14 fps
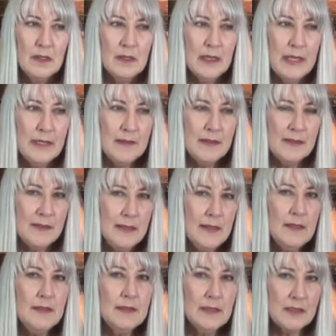and this
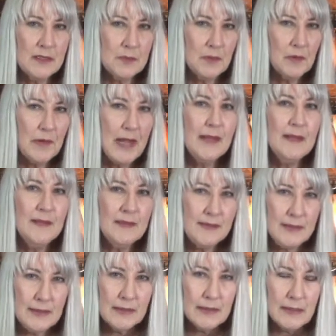healing, this miraculous
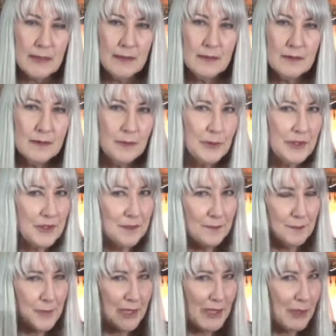healing, which,
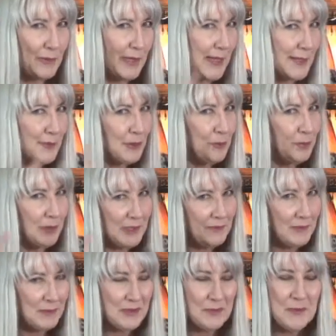by the way, I don't believe
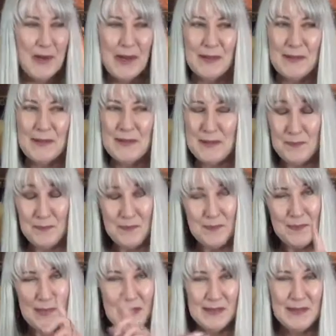it was miraculous.
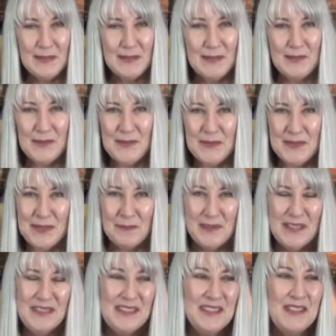That's another whole
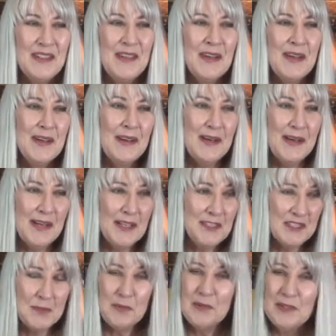subject. I
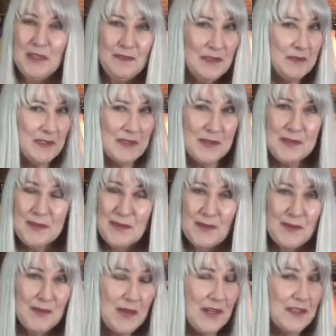just believe it was
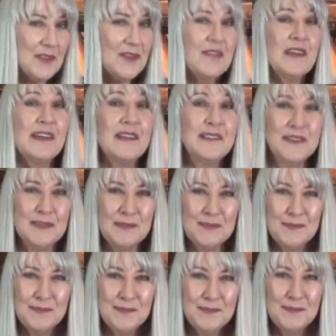thoughts or things.
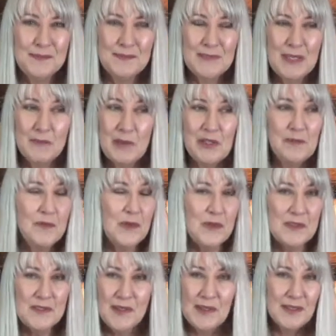And what you
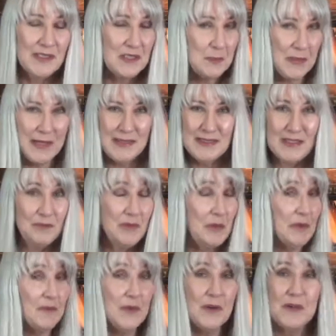focus on expands. And we
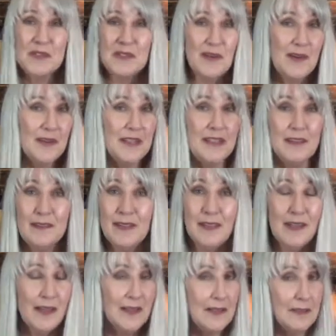were focusing on healing
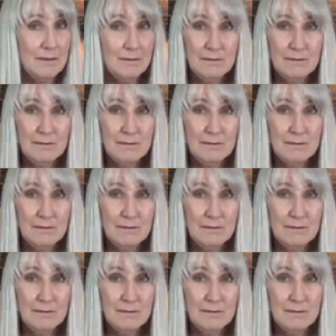and